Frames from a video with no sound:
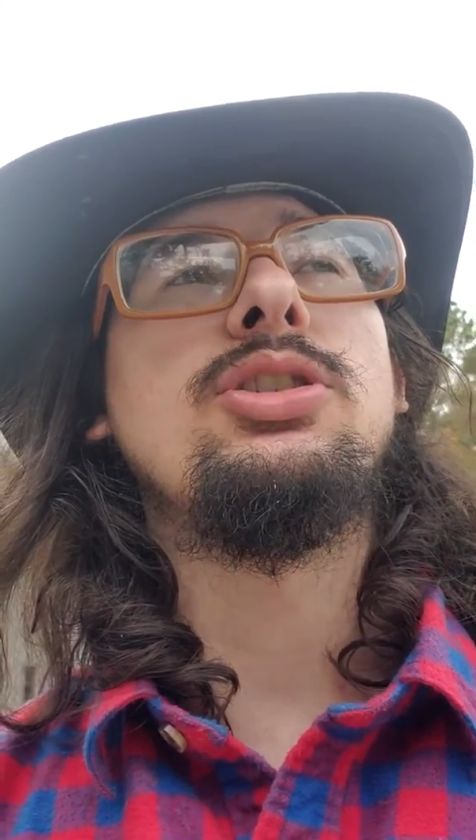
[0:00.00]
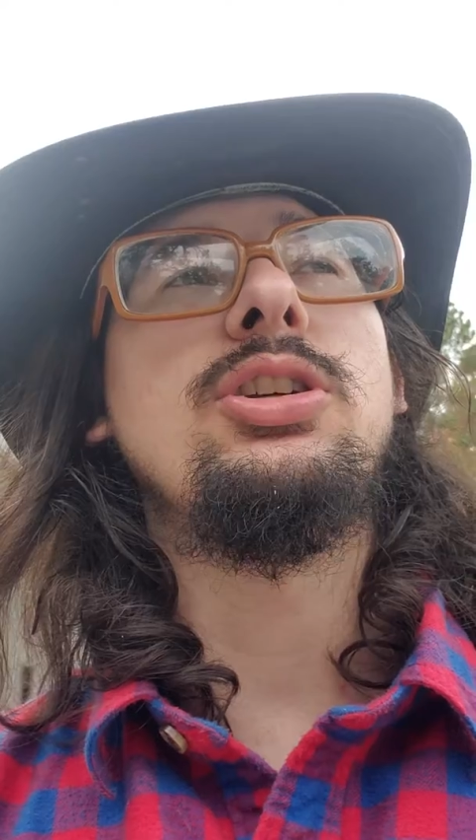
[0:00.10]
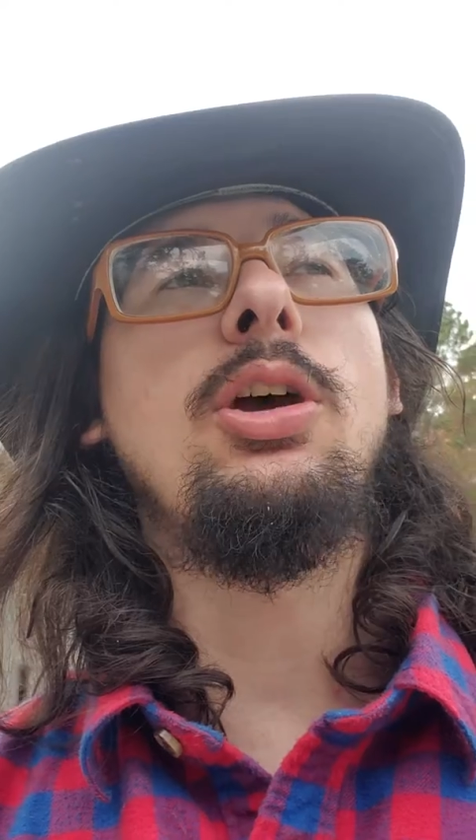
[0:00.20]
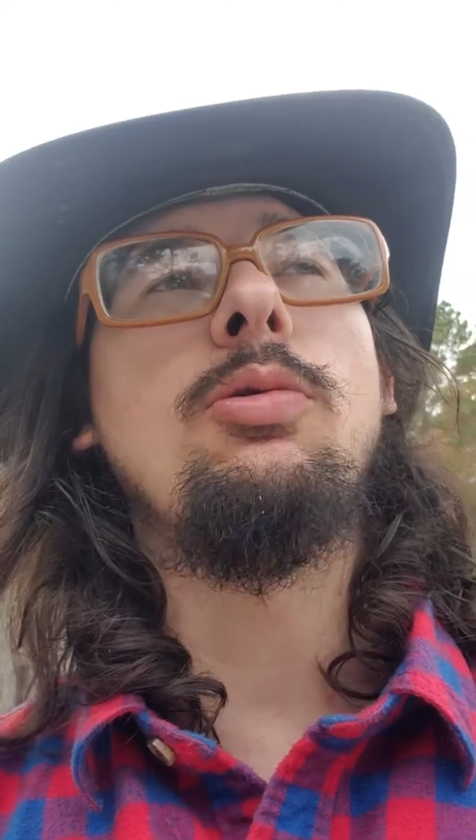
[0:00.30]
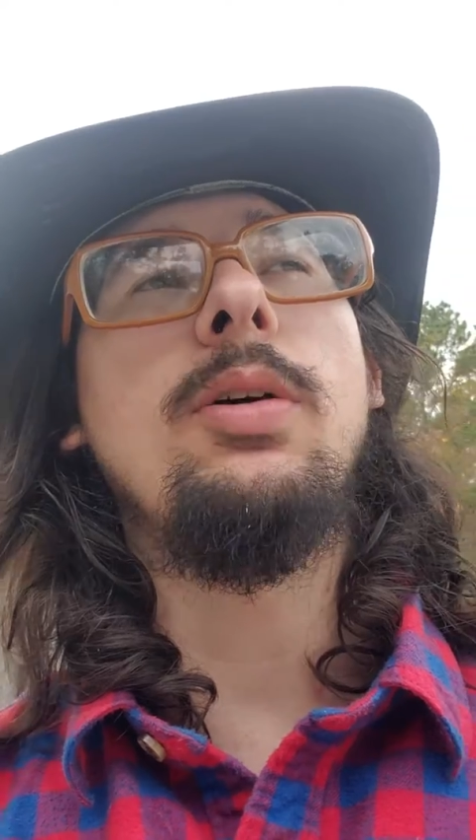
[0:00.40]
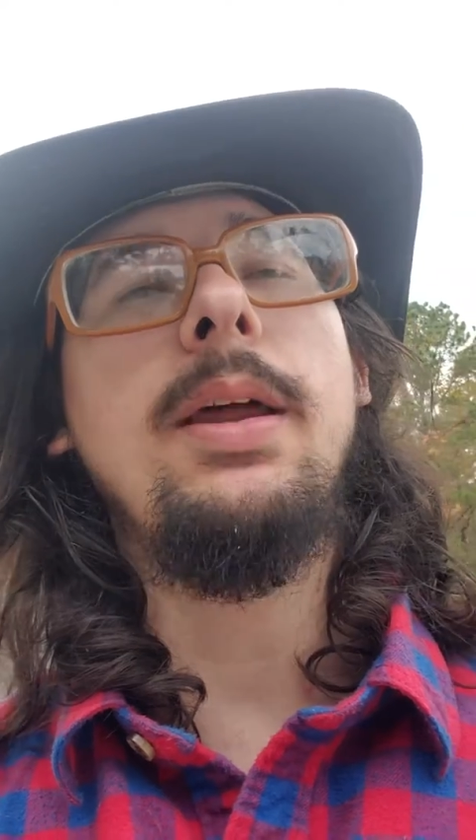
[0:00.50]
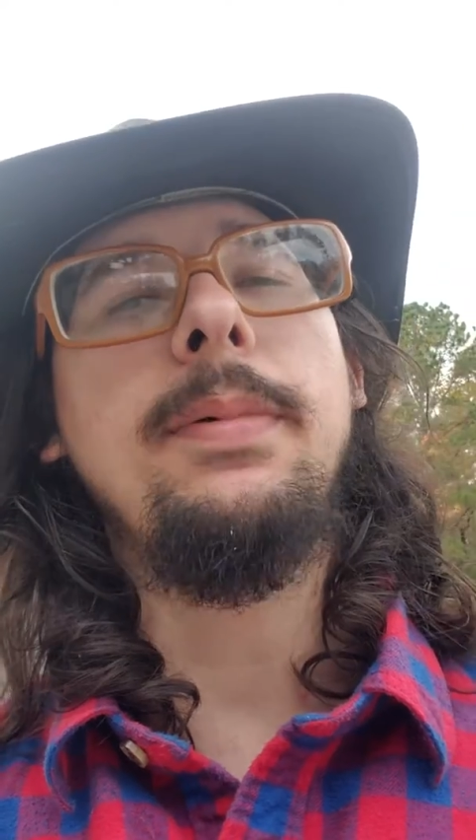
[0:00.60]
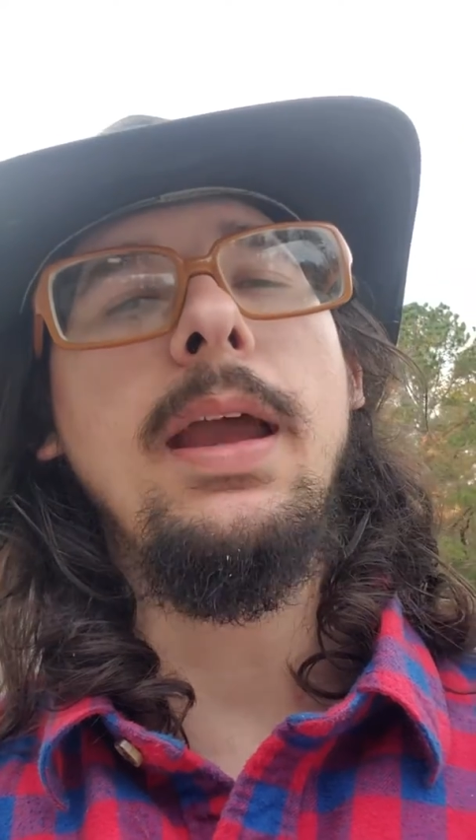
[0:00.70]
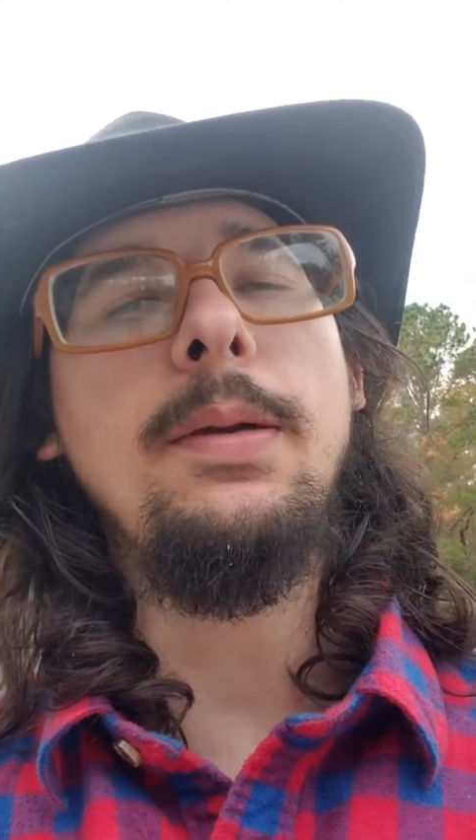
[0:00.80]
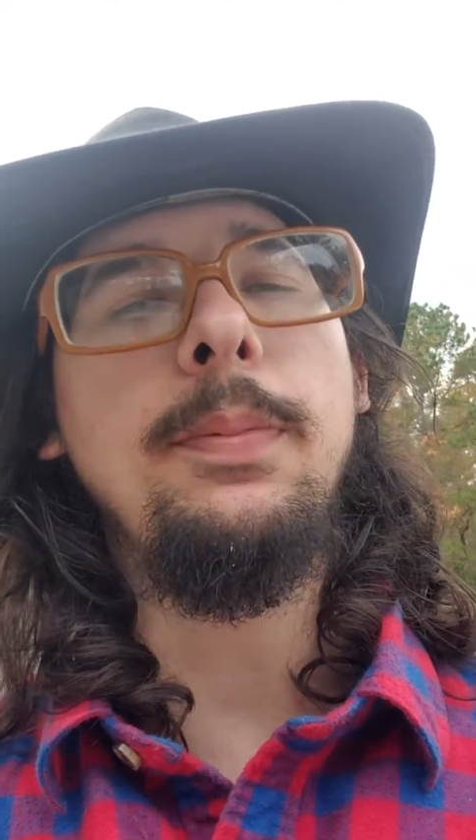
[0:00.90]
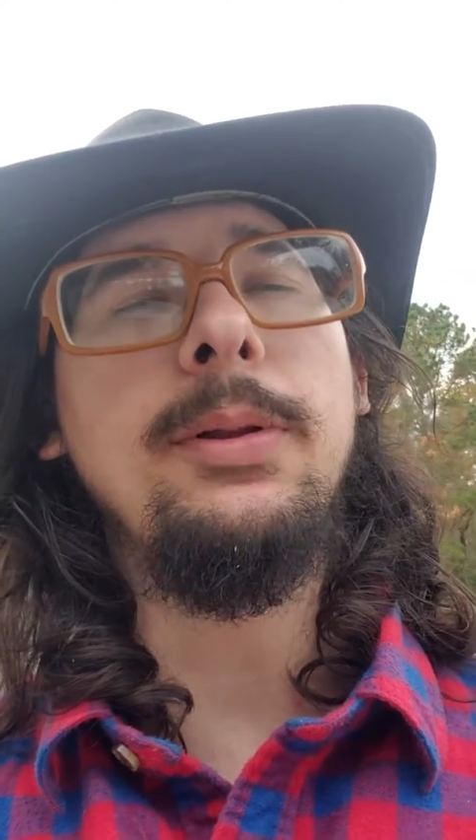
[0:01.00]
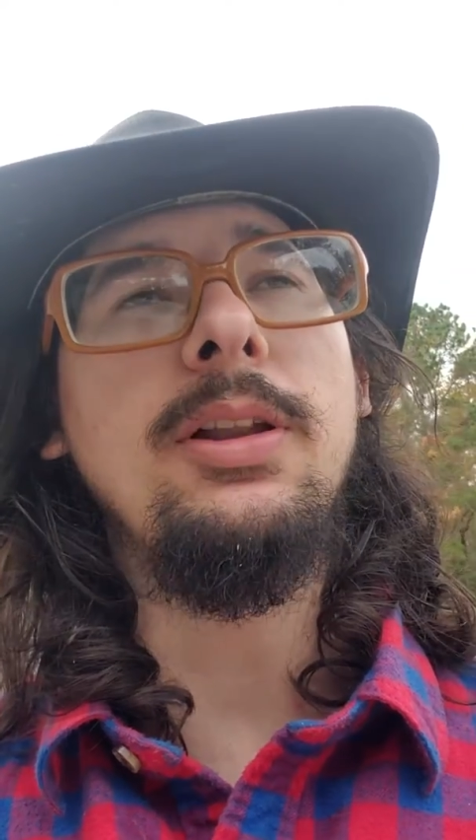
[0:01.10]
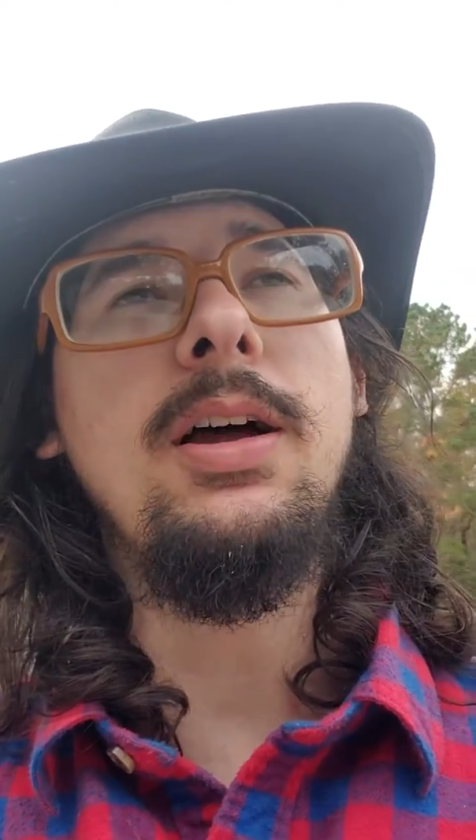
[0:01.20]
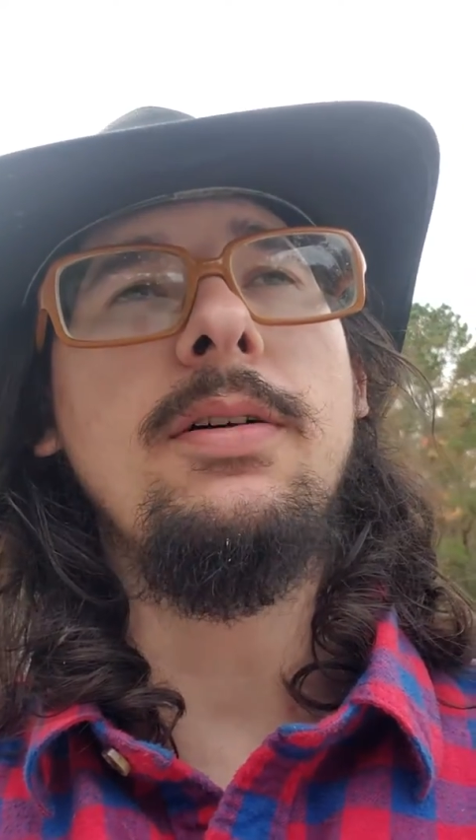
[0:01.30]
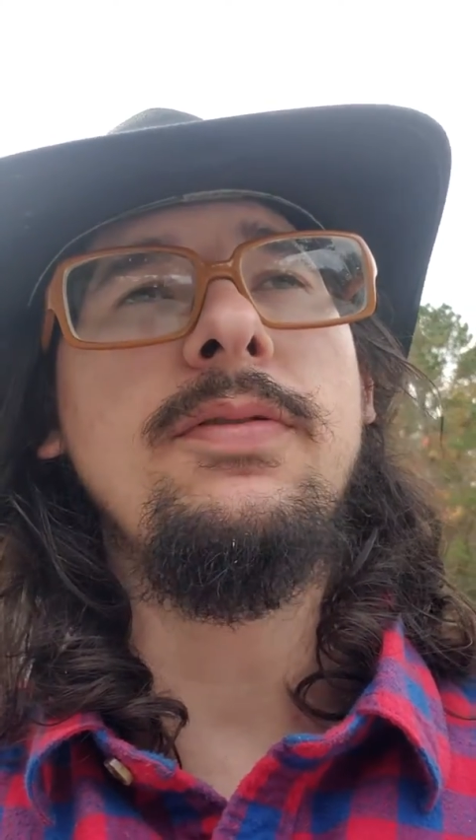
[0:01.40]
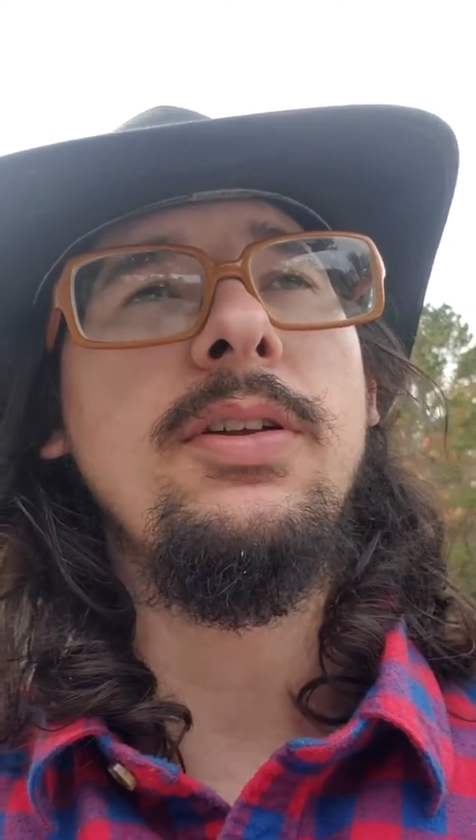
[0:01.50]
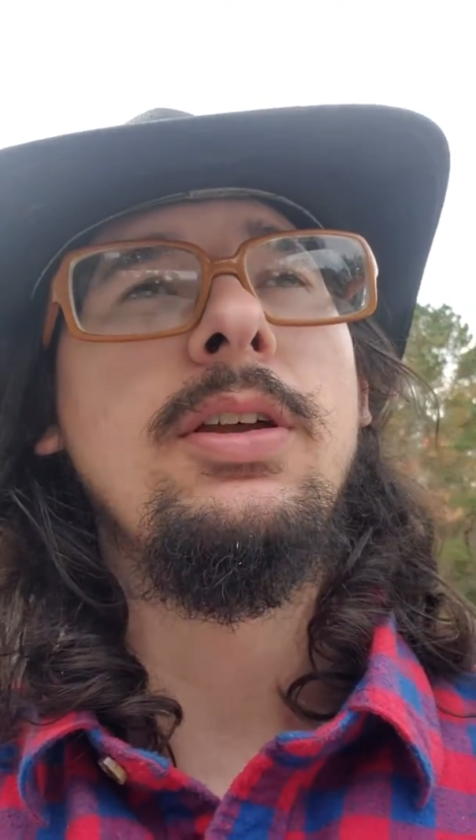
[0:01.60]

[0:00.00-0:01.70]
show what I'm capable of,